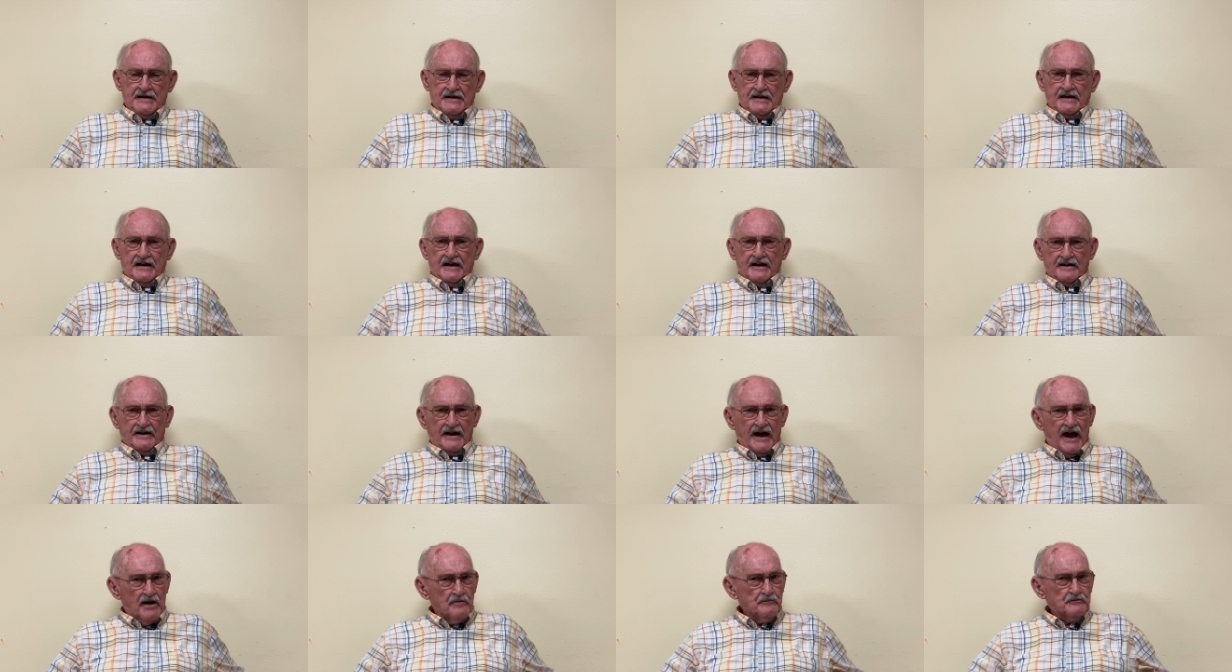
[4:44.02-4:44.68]

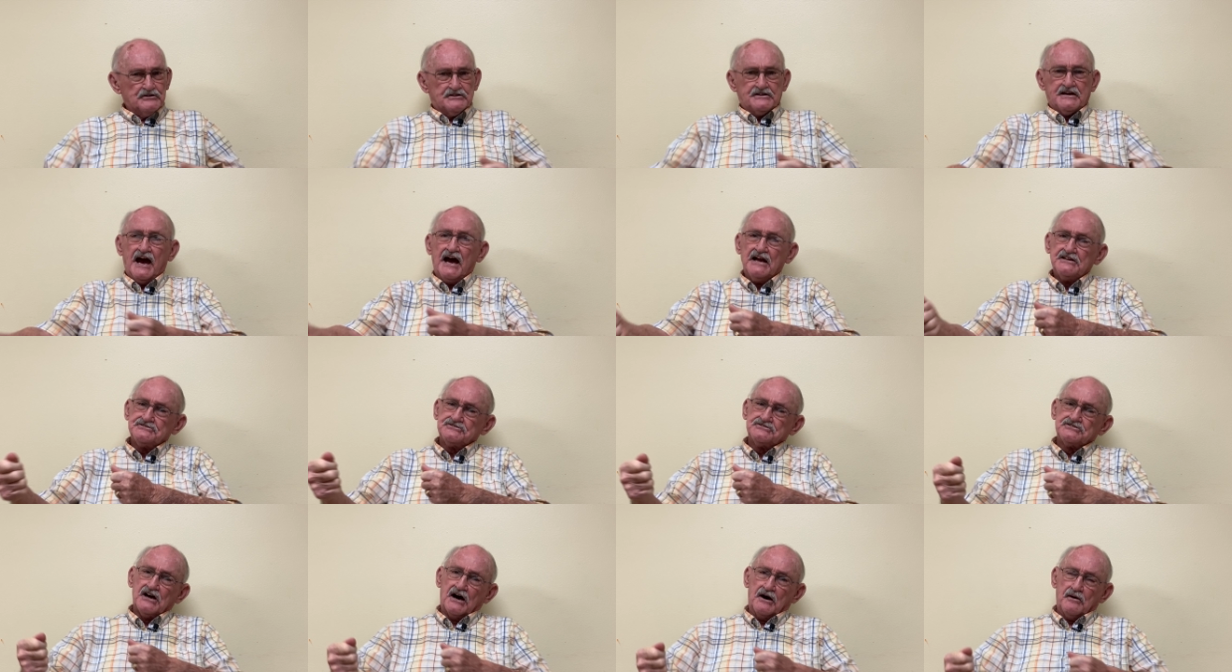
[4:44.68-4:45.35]
And I would catch
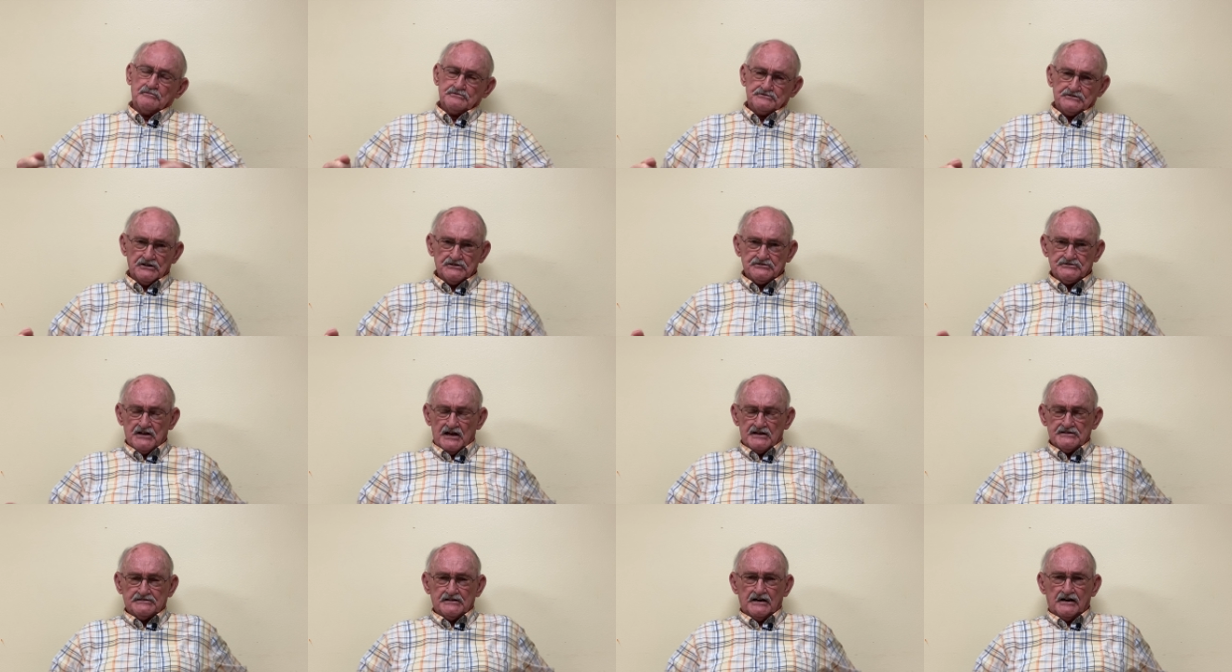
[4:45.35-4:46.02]
some just
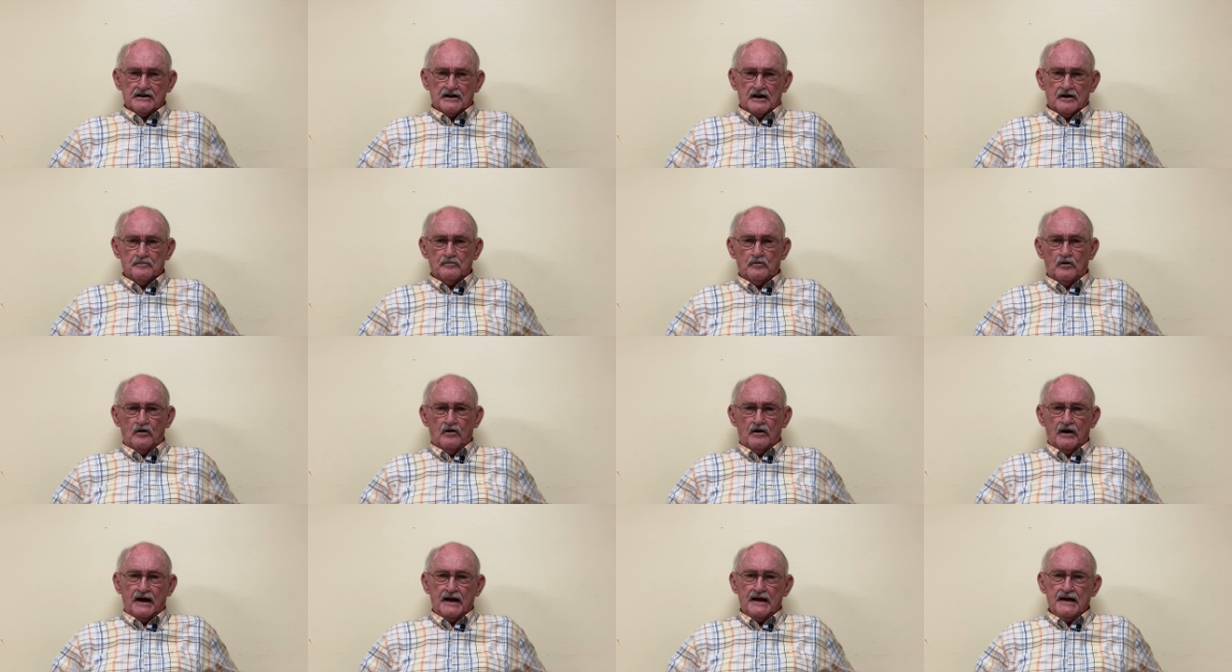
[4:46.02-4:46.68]
as a little
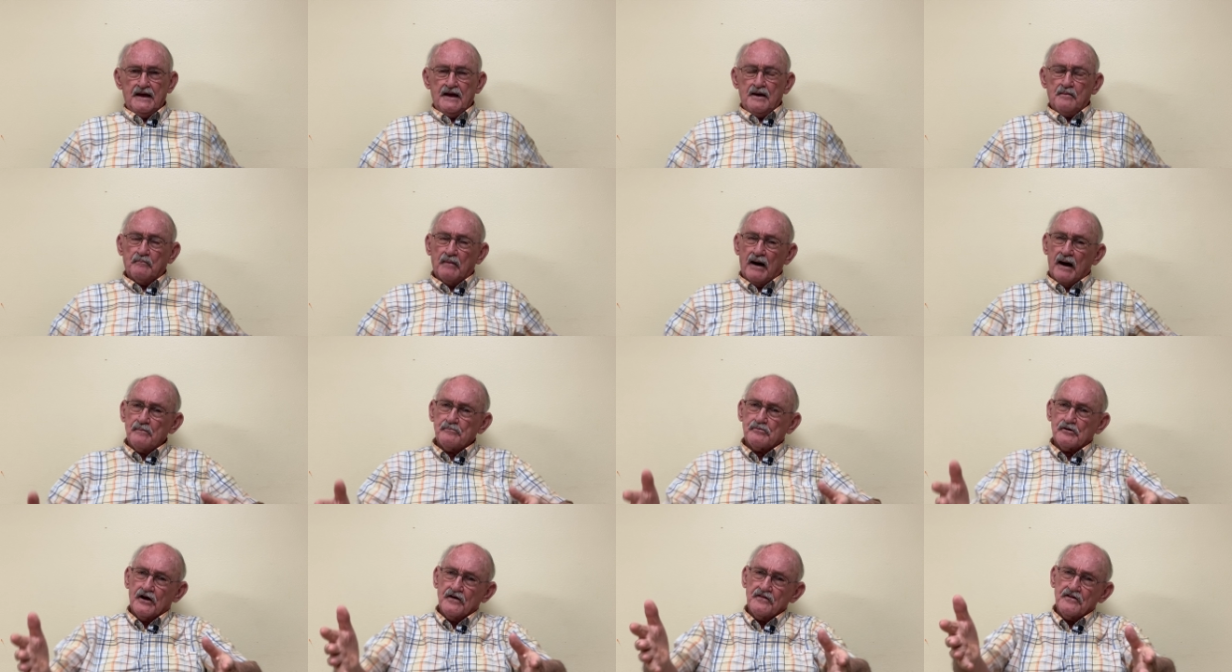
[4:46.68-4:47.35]
boy. My
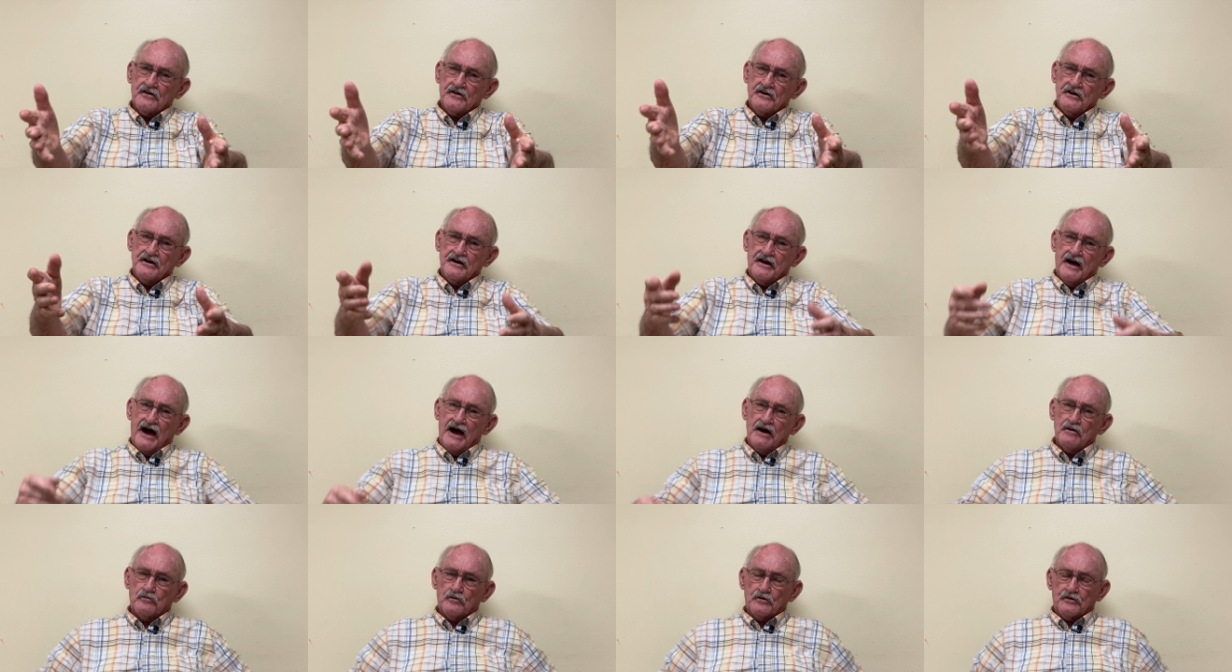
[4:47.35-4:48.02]
brother and
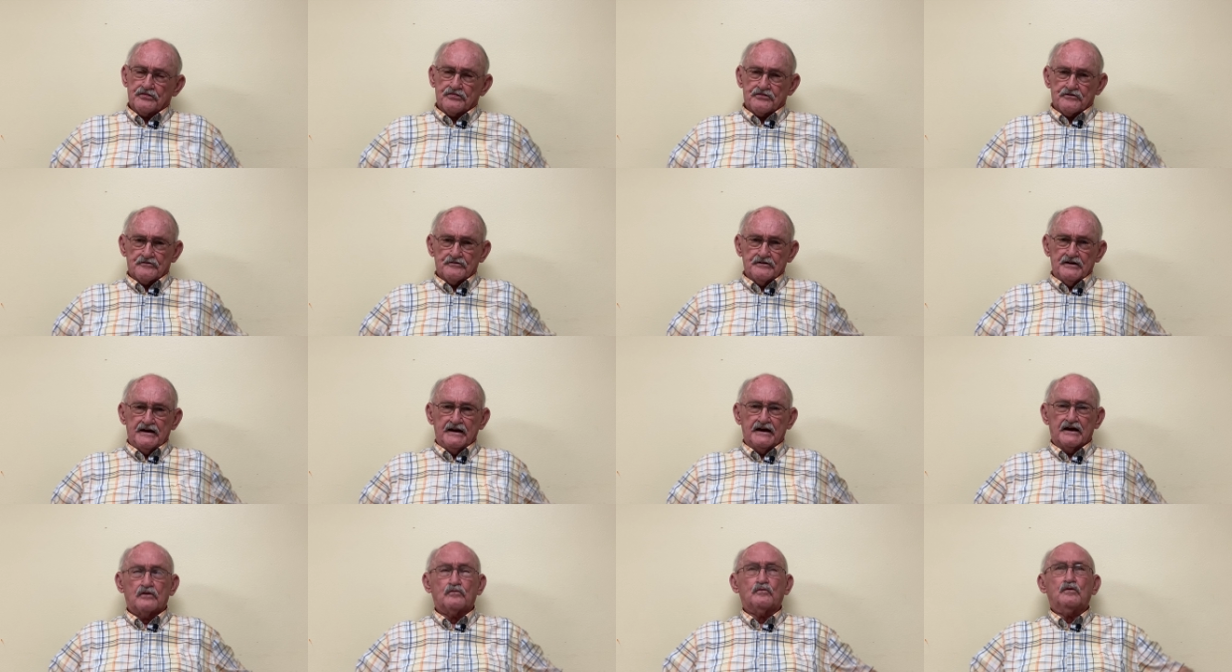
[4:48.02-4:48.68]
I were
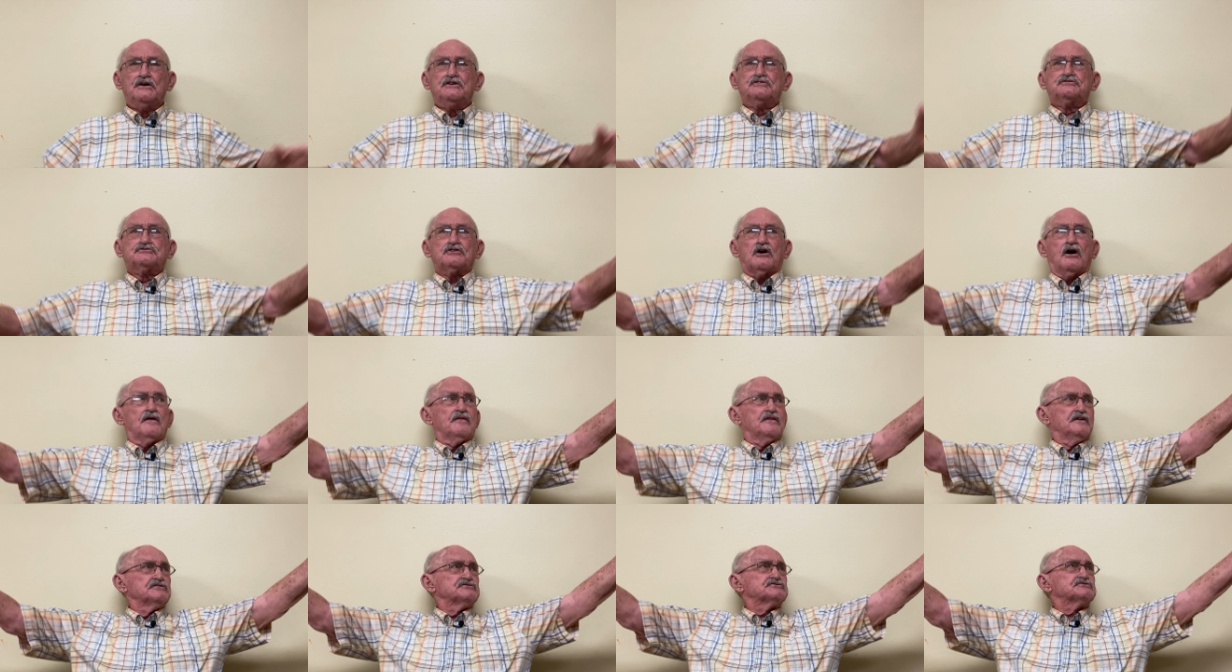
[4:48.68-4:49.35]
three, and we
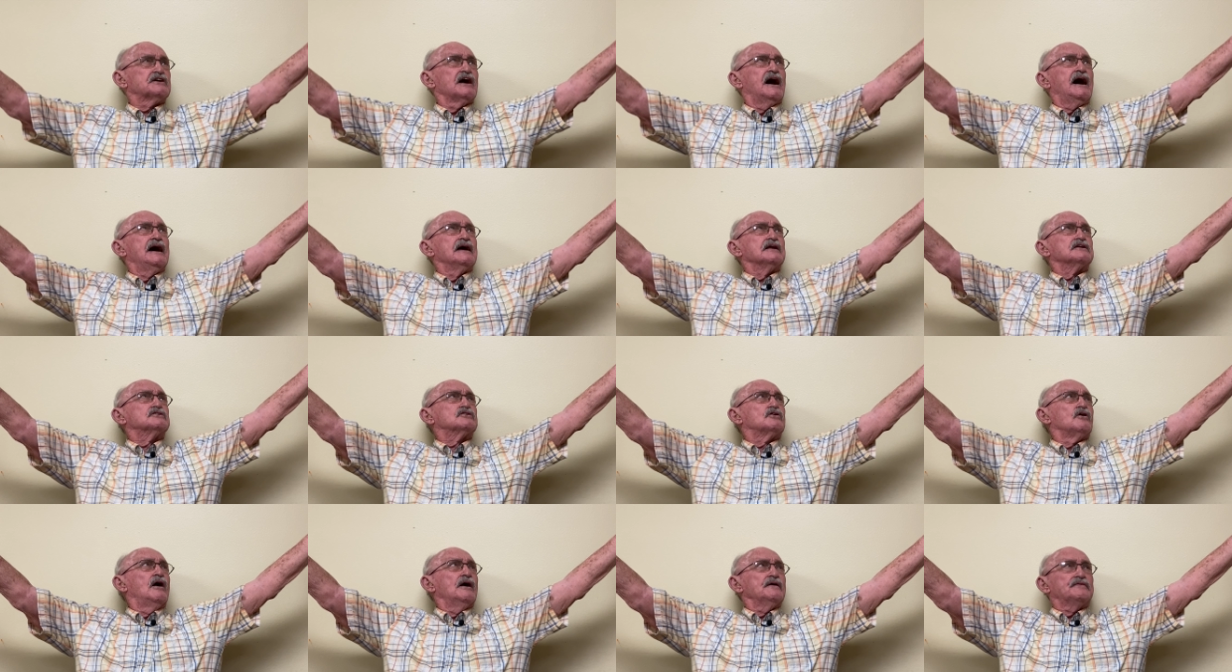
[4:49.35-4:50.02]
saw this guy
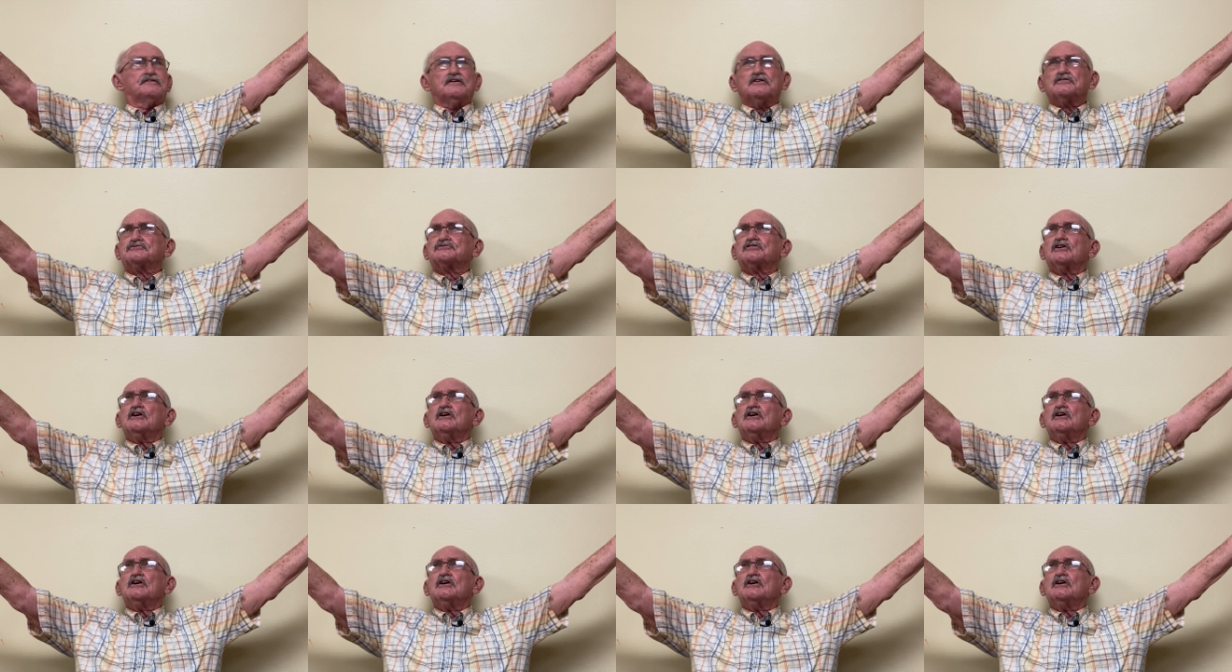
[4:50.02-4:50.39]
had caught this